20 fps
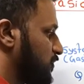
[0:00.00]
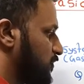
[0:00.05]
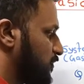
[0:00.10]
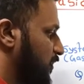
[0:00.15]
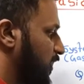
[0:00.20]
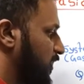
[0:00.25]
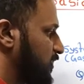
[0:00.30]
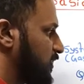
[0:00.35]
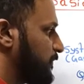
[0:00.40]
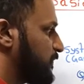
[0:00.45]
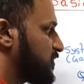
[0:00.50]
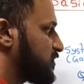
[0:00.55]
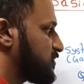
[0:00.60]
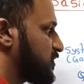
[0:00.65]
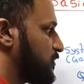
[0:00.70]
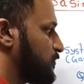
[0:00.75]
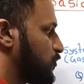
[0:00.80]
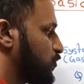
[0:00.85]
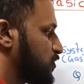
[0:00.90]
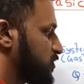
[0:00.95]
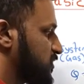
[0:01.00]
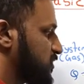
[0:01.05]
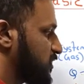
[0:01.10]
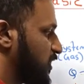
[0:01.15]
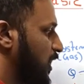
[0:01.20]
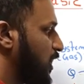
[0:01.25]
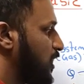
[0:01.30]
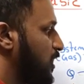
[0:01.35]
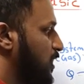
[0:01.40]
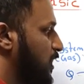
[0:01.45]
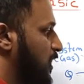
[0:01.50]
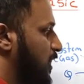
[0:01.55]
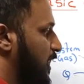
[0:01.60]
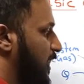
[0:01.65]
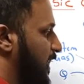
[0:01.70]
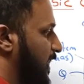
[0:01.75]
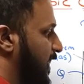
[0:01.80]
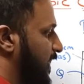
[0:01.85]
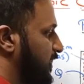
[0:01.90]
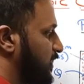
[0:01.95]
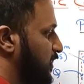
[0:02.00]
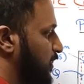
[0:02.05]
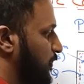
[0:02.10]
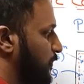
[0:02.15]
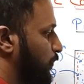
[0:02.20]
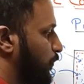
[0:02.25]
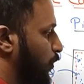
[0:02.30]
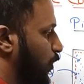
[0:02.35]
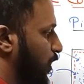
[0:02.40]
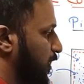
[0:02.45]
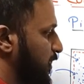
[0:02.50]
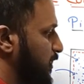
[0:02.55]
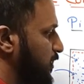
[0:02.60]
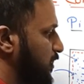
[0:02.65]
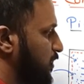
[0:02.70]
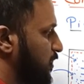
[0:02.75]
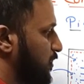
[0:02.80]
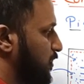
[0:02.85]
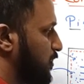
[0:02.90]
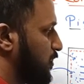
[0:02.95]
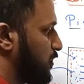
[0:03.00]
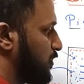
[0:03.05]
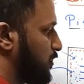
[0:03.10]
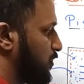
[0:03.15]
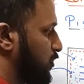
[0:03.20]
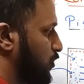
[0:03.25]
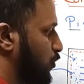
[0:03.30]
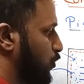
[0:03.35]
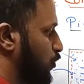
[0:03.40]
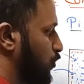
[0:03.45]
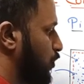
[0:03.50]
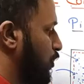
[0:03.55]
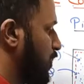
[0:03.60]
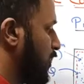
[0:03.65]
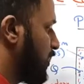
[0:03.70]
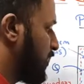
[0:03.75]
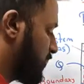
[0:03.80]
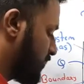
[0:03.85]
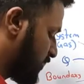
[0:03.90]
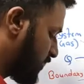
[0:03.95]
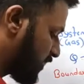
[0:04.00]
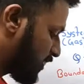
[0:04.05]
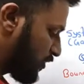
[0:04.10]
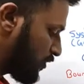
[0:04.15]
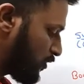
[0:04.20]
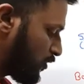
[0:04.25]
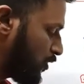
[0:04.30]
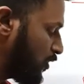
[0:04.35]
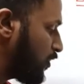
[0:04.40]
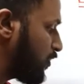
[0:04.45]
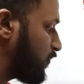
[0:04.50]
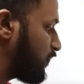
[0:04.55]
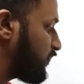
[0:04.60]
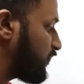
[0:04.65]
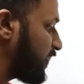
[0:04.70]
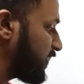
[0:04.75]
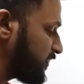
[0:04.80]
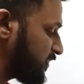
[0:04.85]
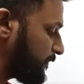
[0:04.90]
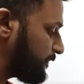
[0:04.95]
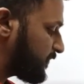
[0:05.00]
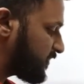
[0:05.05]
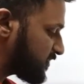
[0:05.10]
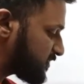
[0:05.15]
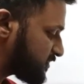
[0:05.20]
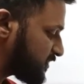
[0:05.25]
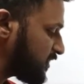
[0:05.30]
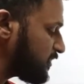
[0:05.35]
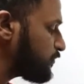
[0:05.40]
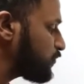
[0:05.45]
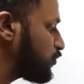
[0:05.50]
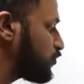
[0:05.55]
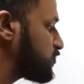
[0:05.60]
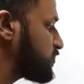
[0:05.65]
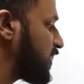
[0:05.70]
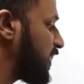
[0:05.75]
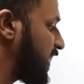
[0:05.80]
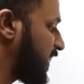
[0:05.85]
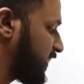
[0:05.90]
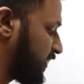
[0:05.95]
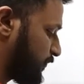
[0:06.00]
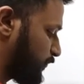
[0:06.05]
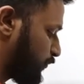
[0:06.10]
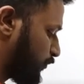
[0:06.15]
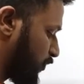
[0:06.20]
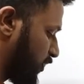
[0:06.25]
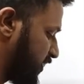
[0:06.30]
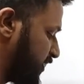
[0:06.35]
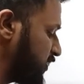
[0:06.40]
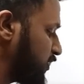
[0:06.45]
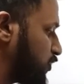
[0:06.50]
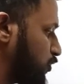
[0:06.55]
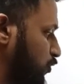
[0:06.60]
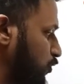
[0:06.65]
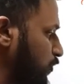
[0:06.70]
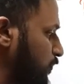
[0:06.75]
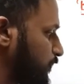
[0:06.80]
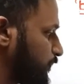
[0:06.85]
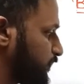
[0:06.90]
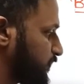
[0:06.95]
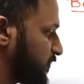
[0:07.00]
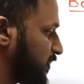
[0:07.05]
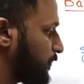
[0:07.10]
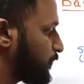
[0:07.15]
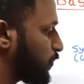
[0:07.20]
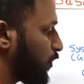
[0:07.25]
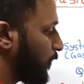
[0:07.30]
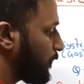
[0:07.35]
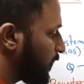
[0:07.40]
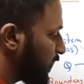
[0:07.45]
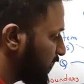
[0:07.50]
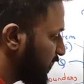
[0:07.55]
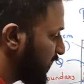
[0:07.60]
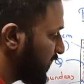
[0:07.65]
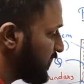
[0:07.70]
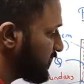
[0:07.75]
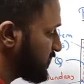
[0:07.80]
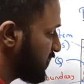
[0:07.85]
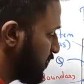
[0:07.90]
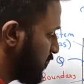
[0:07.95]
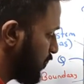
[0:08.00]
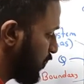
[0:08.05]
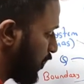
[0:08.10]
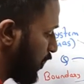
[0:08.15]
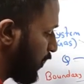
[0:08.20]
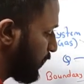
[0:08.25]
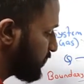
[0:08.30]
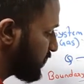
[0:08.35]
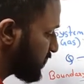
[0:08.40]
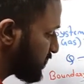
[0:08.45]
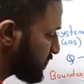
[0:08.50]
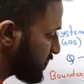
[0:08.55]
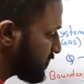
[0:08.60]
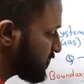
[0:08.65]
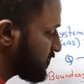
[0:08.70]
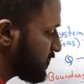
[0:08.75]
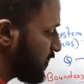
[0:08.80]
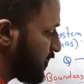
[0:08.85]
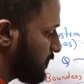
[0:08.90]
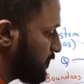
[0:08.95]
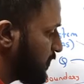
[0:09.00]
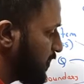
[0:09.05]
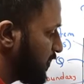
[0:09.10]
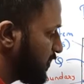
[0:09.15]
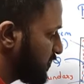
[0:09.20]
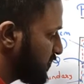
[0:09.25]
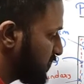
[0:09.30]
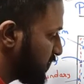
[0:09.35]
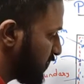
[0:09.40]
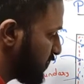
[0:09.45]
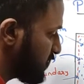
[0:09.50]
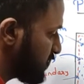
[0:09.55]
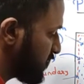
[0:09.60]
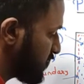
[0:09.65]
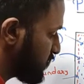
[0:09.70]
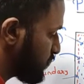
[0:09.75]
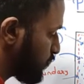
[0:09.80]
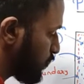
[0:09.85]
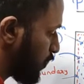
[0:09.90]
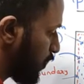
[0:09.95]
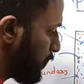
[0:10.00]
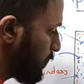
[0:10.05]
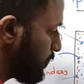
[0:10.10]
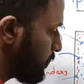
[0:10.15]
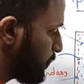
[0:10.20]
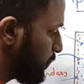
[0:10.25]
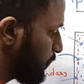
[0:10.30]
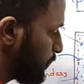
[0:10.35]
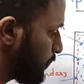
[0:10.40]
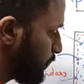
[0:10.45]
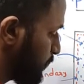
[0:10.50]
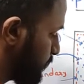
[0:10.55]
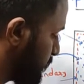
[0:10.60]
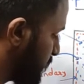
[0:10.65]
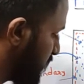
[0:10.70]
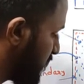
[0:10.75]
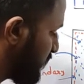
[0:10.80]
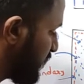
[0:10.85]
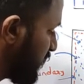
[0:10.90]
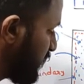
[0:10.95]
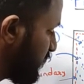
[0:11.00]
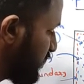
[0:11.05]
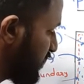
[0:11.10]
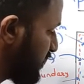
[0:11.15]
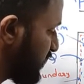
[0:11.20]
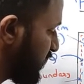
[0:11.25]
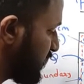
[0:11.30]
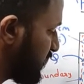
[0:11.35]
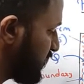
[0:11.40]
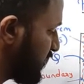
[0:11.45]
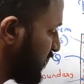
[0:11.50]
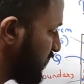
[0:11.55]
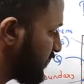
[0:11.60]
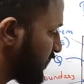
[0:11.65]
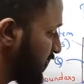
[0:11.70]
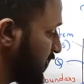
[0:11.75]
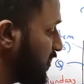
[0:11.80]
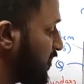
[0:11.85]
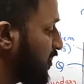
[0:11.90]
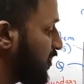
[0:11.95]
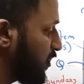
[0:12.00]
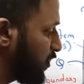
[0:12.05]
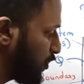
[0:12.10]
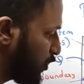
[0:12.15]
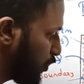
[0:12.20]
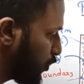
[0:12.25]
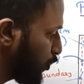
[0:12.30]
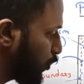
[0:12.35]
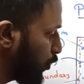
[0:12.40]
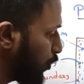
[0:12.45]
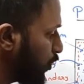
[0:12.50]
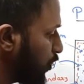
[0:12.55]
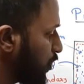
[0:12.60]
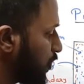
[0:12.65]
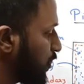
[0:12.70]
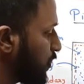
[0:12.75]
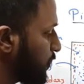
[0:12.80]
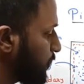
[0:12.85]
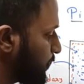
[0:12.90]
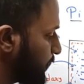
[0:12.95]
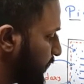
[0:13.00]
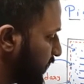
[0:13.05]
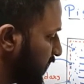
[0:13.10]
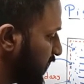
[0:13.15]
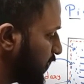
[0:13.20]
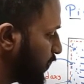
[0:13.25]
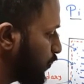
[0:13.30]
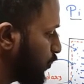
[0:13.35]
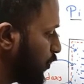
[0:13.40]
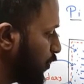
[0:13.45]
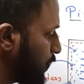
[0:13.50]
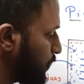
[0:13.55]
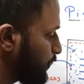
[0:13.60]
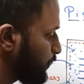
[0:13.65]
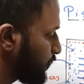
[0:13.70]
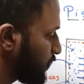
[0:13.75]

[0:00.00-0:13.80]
Right, the piston moves here at point 2. Now, when the piston moves at point 2, the properties of the system changes from P1, V1, T1 to P2,